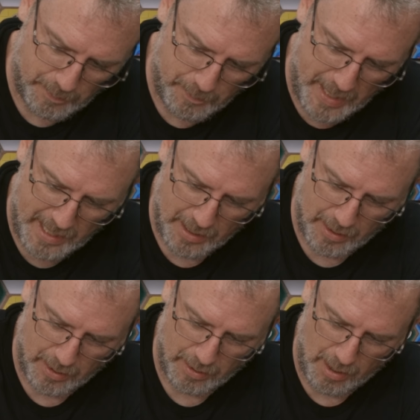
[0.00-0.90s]

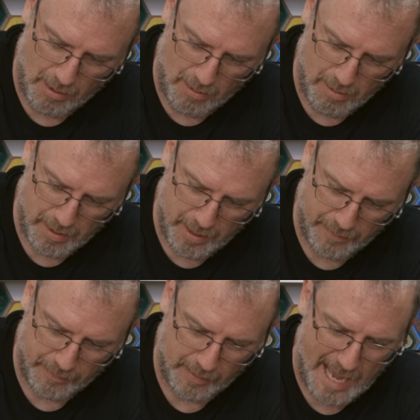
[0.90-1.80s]
speaker on a
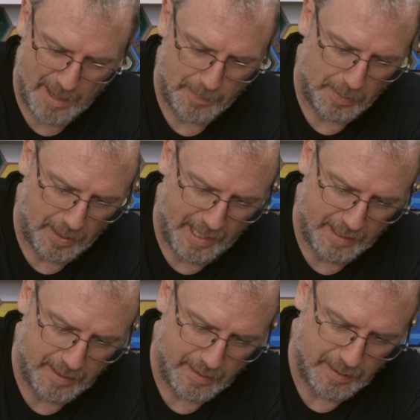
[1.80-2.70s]
flat
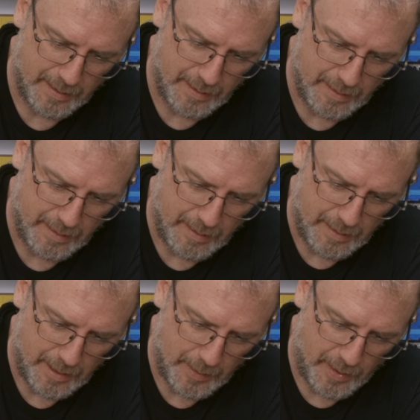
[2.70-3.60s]
plate.
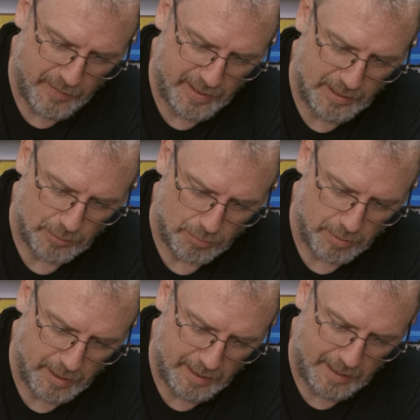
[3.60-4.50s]
I'm giving these
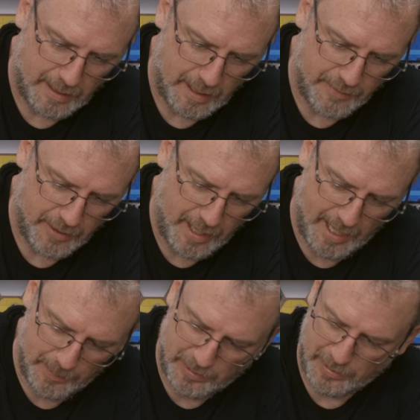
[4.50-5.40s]
really clever
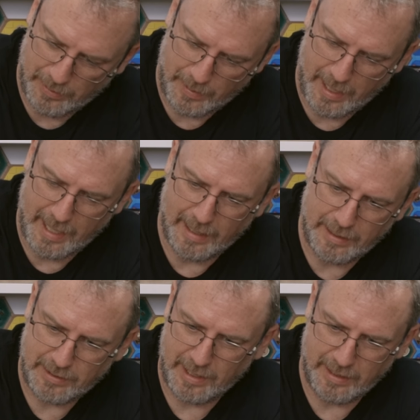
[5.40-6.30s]
names. Okay,
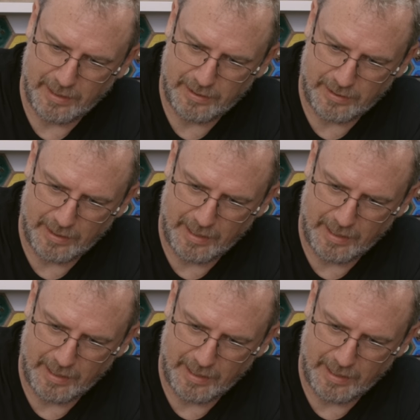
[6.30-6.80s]
let's get this